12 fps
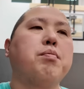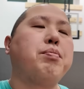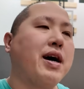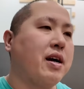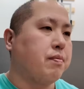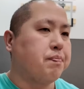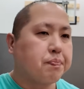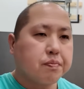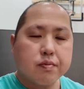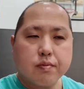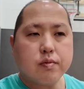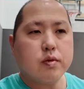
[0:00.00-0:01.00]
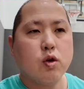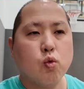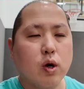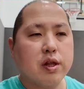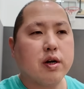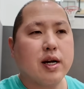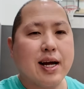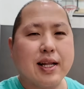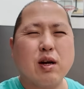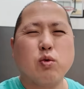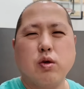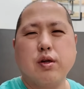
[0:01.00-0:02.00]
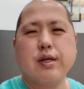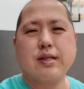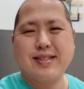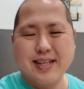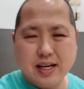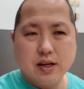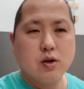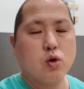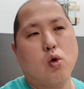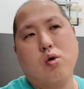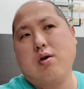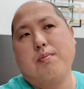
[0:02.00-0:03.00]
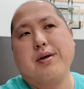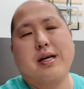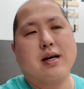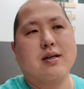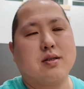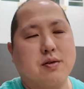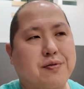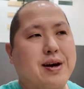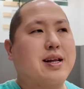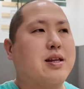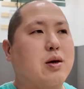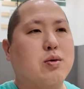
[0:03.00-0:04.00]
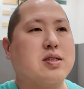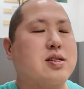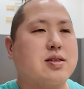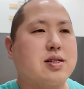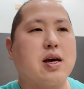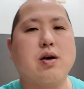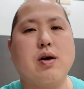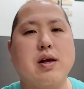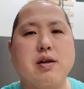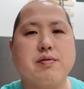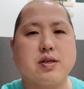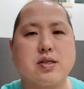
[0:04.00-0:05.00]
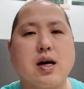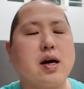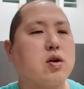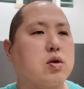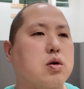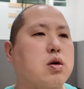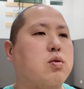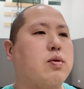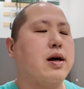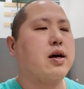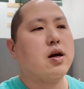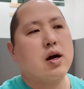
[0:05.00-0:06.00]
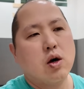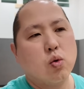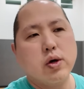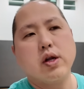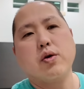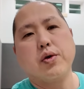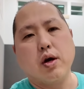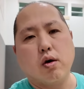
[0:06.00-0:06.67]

But whether or not that really did, or because of the fact that was the tail end of the cycle, right? We don't